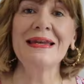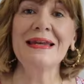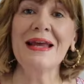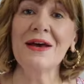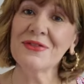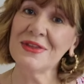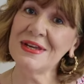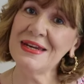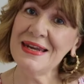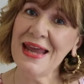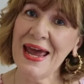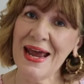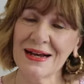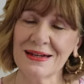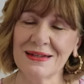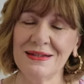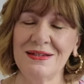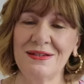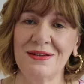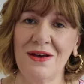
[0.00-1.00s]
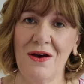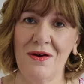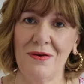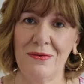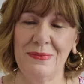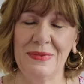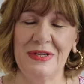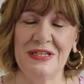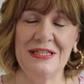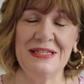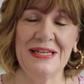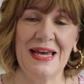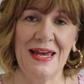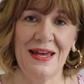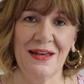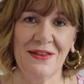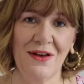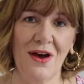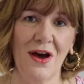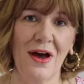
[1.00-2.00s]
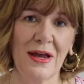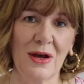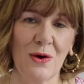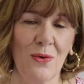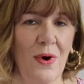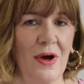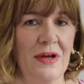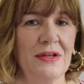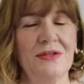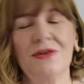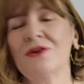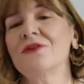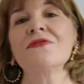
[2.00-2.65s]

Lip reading: Now, the next style mistake that I quite